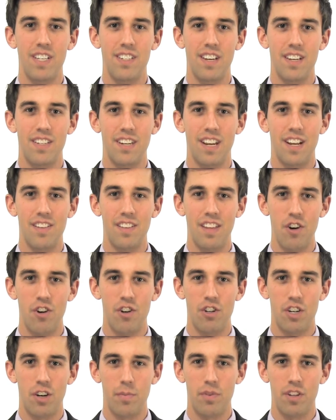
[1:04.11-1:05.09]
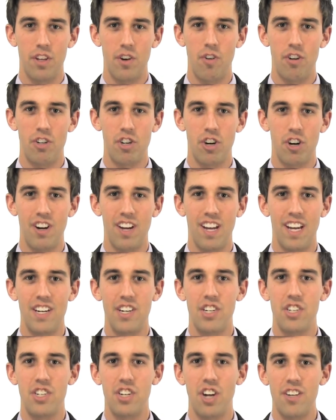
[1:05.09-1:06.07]
of existing leadership literature,
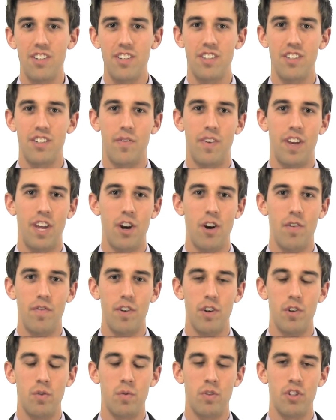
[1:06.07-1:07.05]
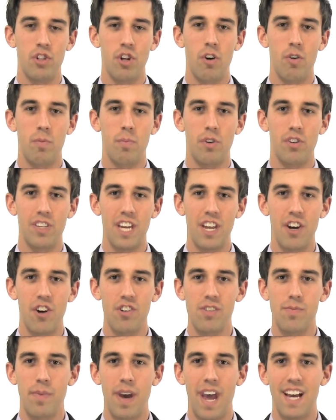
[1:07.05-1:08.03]
and dozens of interviews with notable
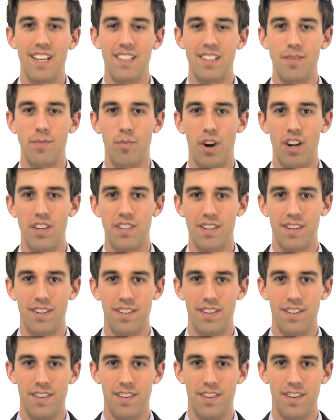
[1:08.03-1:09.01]
leaders past and present.